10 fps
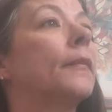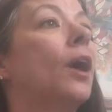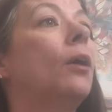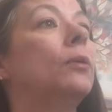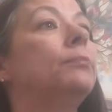
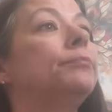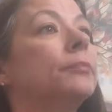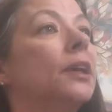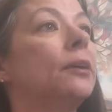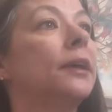Oh,
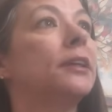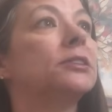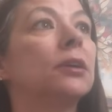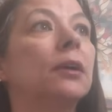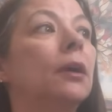here it
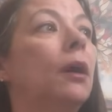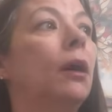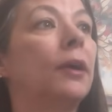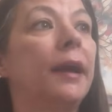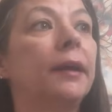is.
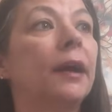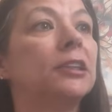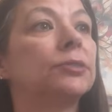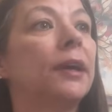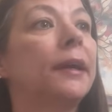Okay, you
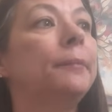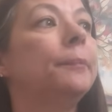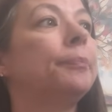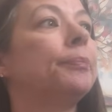guys ready?